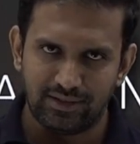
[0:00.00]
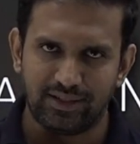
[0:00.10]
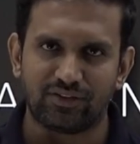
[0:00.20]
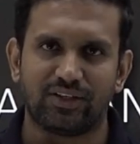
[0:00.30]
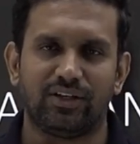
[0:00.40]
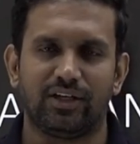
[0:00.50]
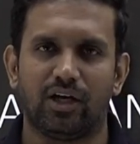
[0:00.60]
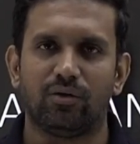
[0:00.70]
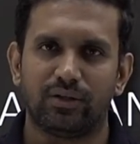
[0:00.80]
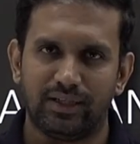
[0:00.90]
discussing
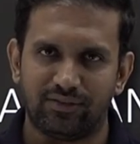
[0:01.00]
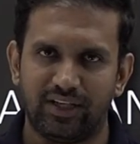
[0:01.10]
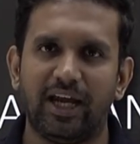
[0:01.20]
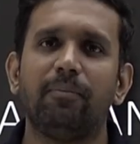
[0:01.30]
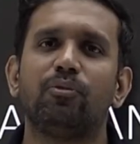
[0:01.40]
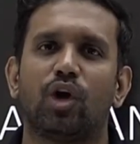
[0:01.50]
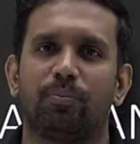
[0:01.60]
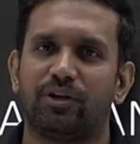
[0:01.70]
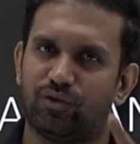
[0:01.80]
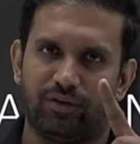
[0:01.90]
now, the same
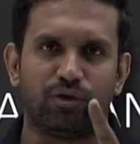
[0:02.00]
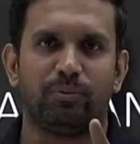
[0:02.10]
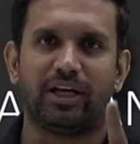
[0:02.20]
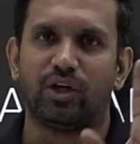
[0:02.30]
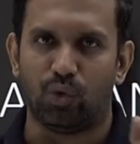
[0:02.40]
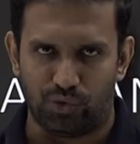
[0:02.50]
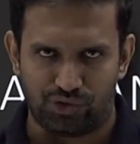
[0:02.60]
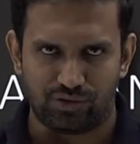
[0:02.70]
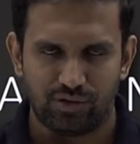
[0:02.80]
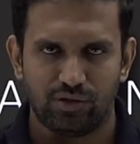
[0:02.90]
topics you have to make in
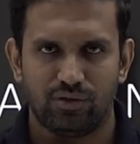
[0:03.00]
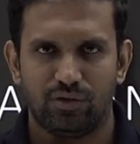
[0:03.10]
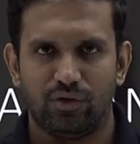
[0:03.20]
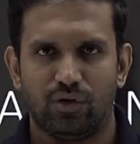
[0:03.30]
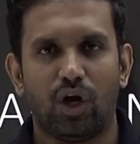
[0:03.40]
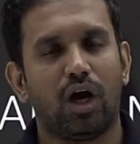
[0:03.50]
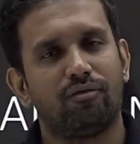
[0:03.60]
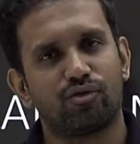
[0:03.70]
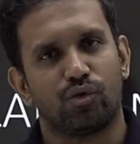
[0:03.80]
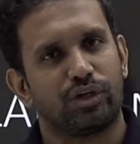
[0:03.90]
notes
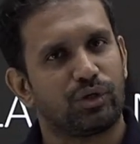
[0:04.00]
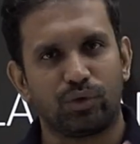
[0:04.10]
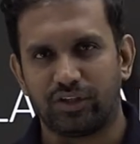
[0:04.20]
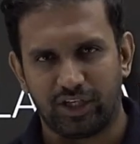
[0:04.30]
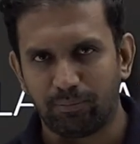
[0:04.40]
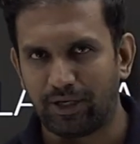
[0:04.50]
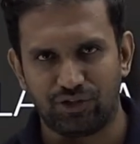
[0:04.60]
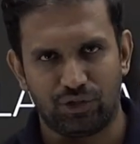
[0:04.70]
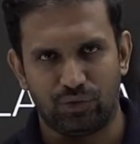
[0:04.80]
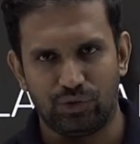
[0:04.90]
of 2023
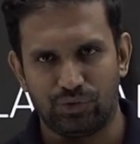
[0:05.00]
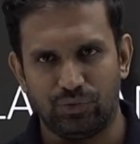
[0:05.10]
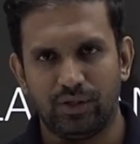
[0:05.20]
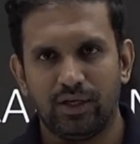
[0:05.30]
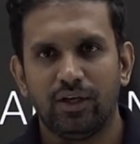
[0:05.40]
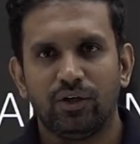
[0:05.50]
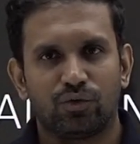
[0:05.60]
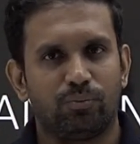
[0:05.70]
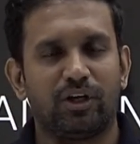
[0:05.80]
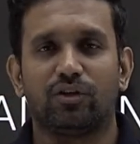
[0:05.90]
budget also.
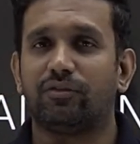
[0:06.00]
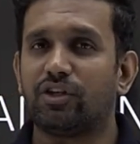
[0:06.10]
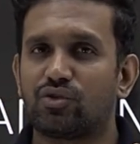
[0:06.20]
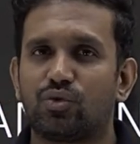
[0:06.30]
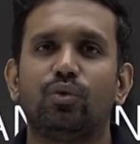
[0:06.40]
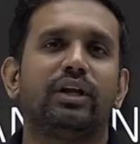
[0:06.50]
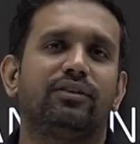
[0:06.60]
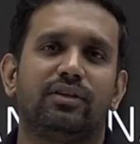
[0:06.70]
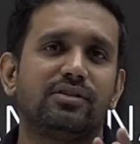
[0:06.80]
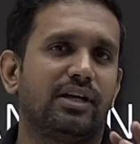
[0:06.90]
So because of these 2
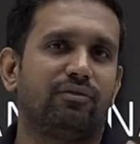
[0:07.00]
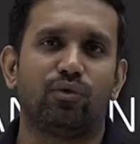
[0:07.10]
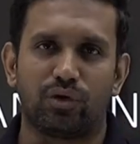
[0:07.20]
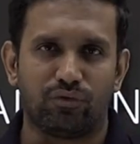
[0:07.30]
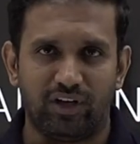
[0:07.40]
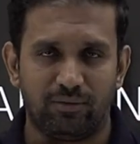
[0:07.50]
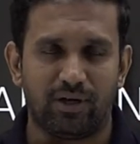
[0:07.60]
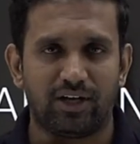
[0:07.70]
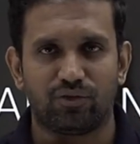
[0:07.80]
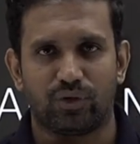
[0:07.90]
reasons and 4 to 5
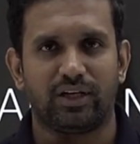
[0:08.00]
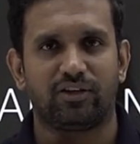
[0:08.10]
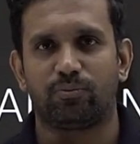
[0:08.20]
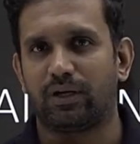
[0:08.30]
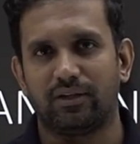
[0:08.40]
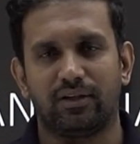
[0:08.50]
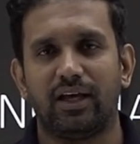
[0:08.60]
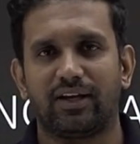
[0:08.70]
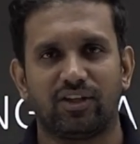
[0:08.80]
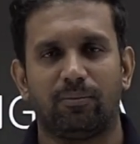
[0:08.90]
marks you can expect in the
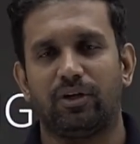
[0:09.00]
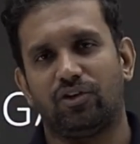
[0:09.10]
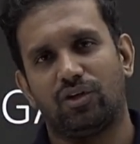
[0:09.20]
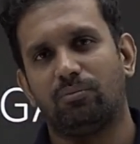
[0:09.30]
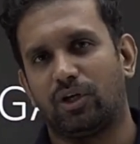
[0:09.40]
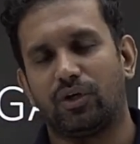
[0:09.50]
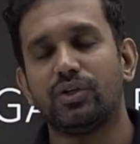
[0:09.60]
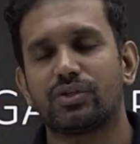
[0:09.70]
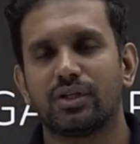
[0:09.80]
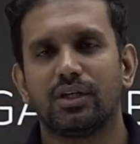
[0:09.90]
examination,
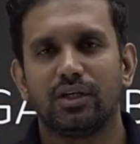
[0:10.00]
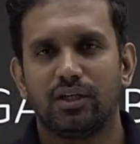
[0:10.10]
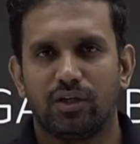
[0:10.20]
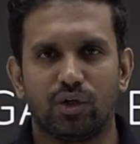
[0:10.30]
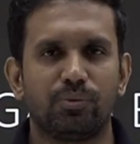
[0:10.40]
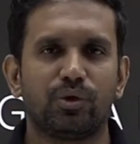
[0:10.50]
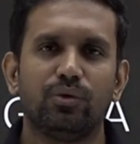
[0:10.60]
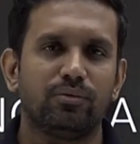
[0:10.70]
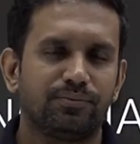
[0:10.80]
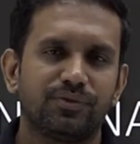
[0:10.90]
because group
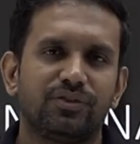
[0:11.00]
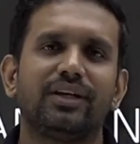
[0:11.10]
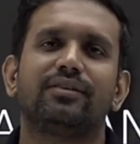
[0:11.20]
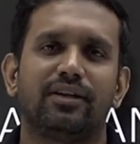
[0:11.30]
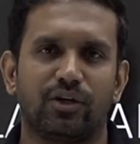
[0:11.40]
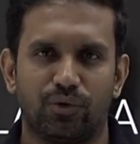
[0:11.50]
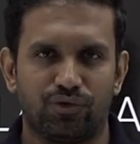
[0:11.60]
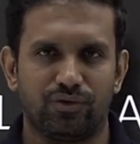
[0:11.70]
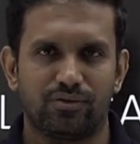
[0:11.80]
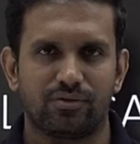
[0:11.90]
2, 600
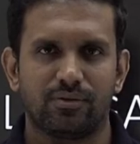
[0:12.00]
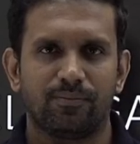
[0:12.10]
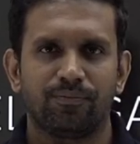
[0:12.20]
questions.